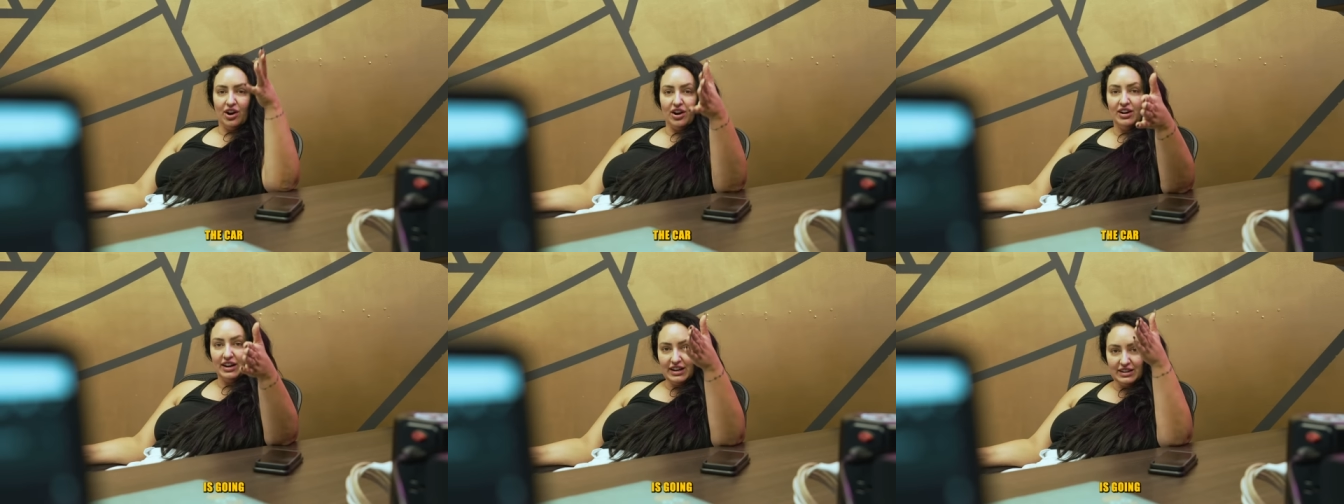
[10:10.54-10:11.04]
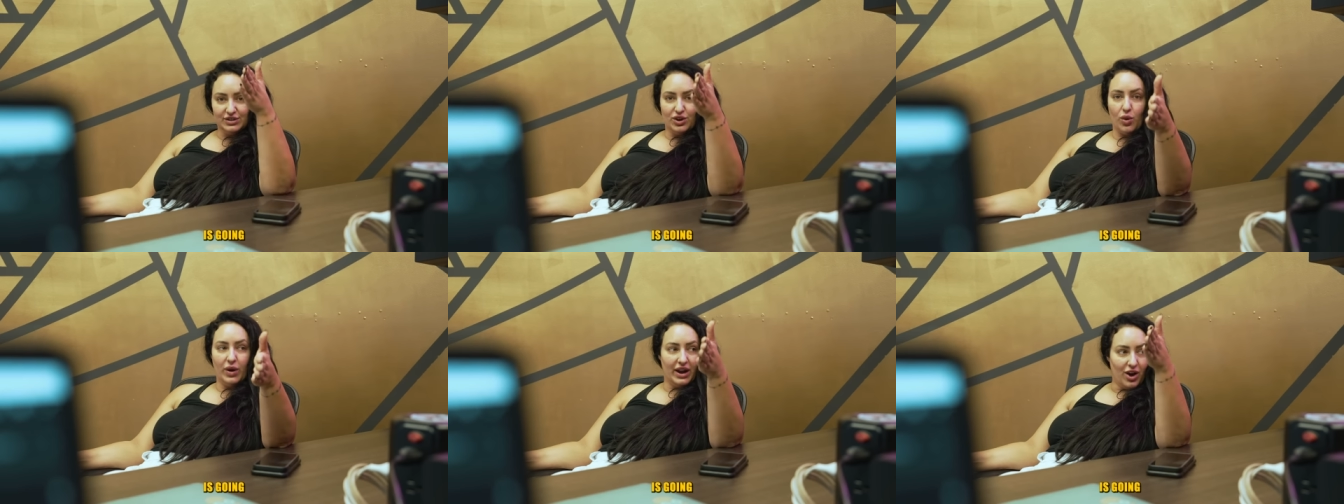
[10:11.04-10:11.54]
Car is
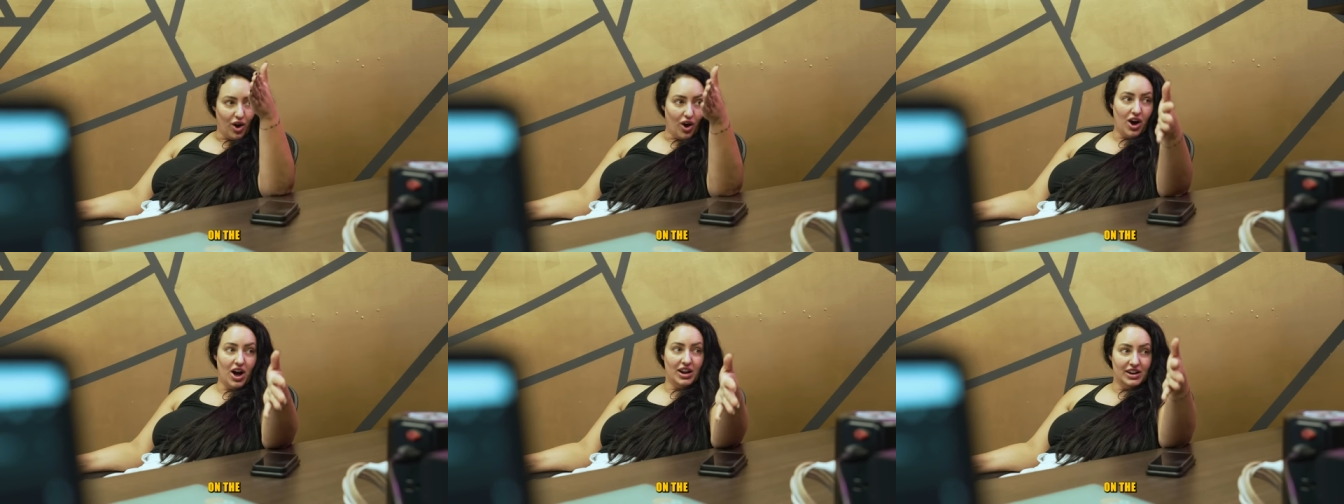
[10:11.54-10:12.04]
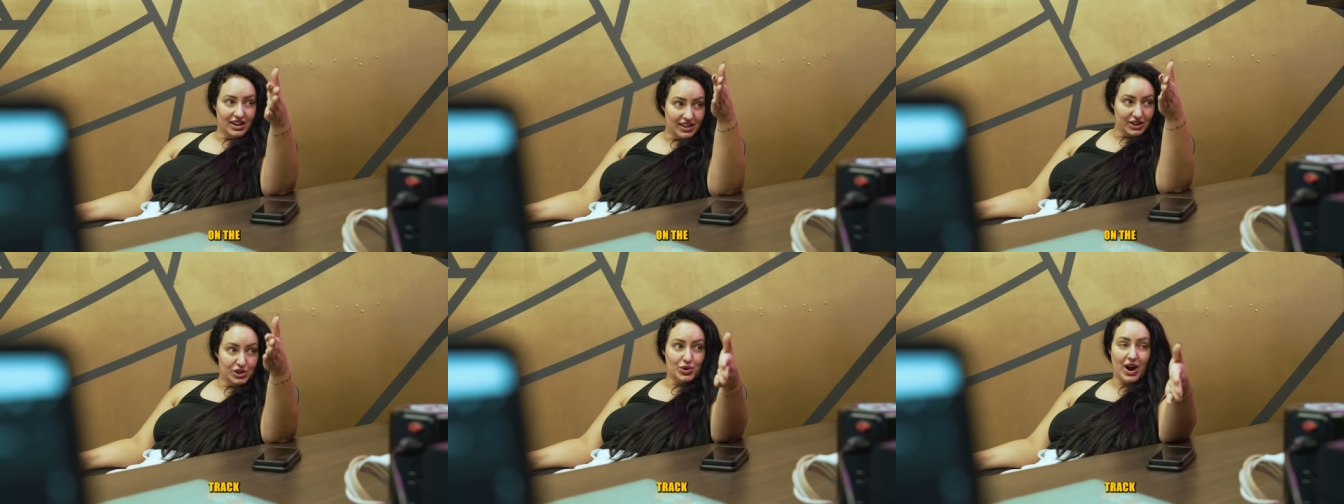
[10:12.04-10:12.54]
going on
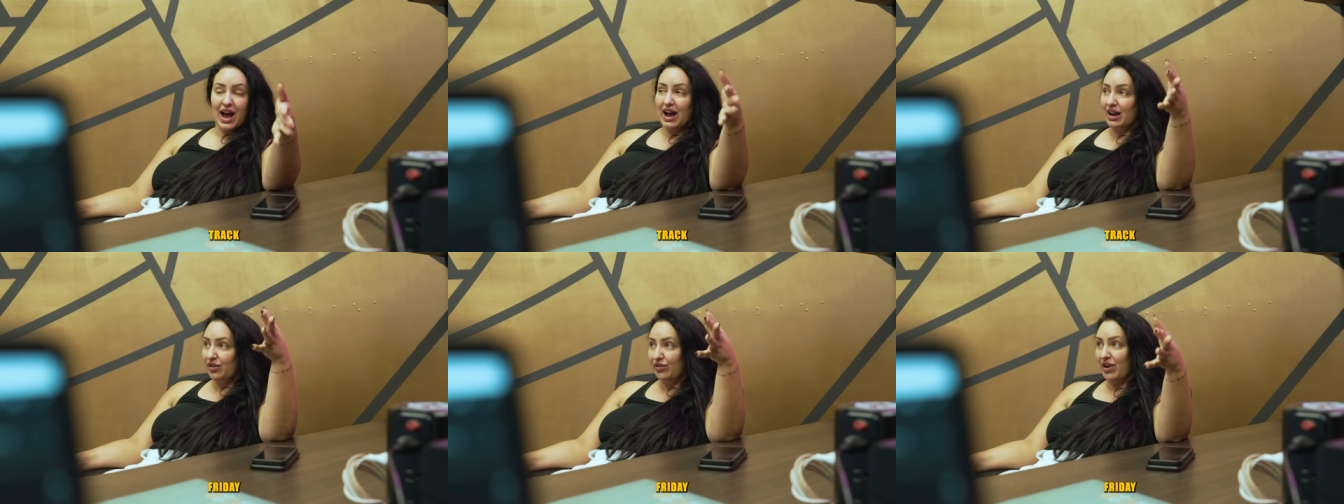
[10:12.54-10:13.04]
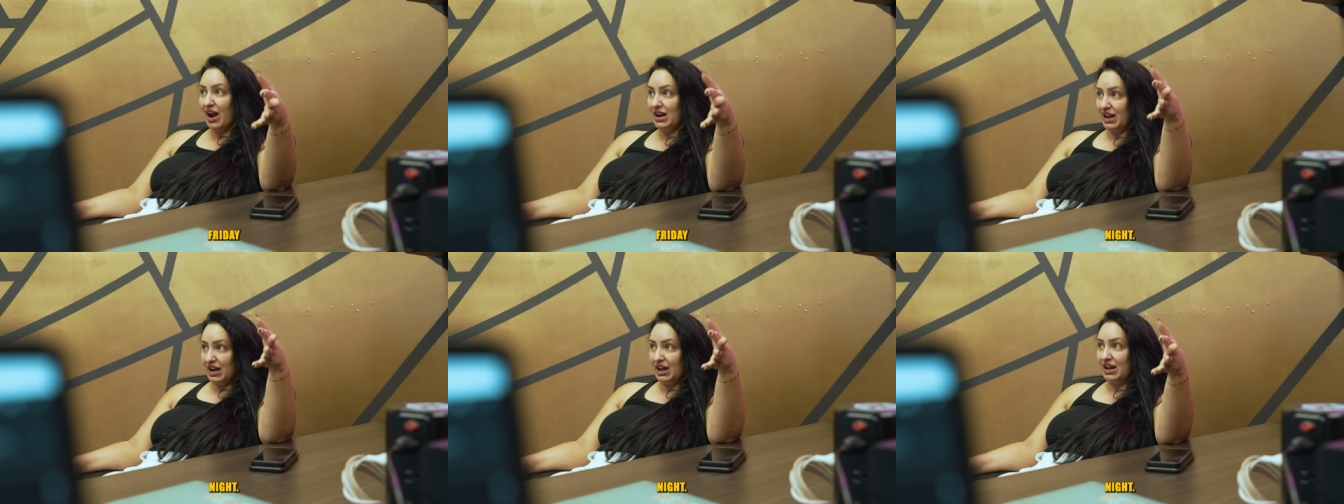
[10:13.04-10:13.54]
the track
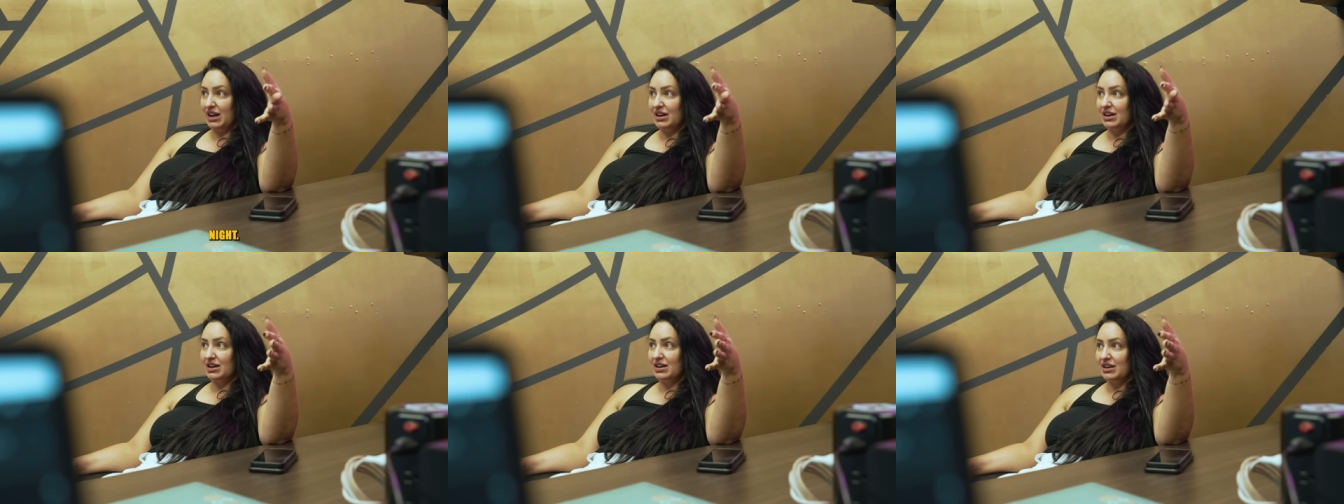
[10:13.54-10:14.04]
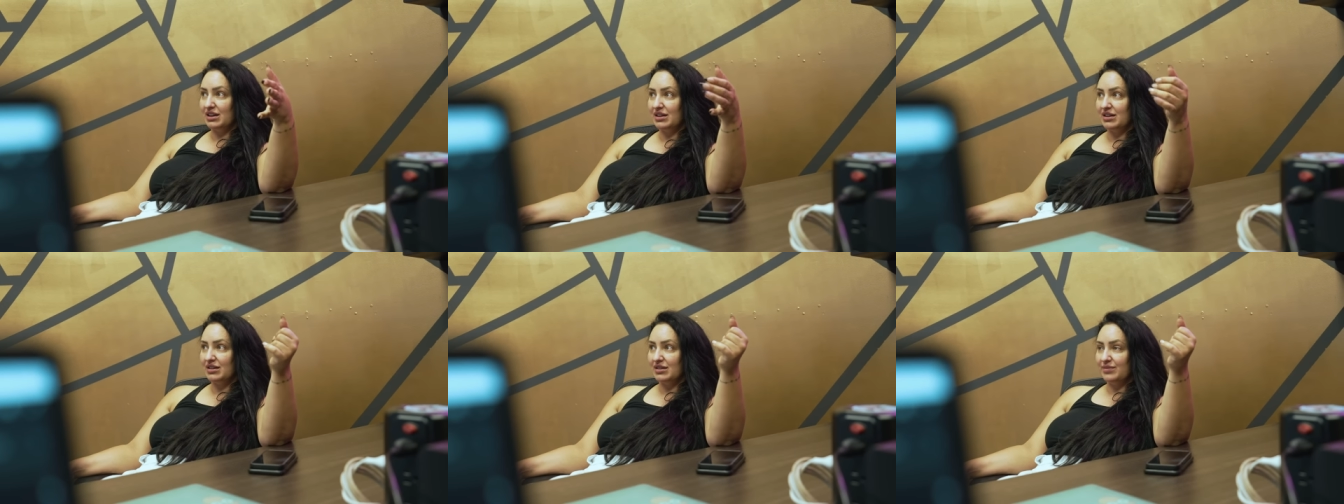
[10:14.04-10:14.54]
Friday night.
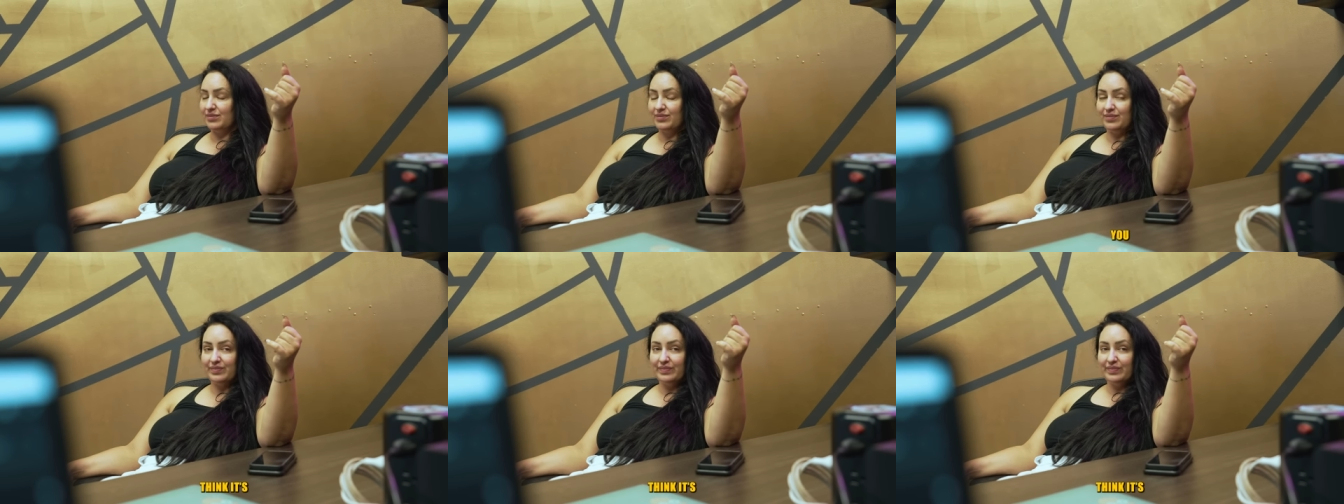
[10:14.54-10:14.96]
And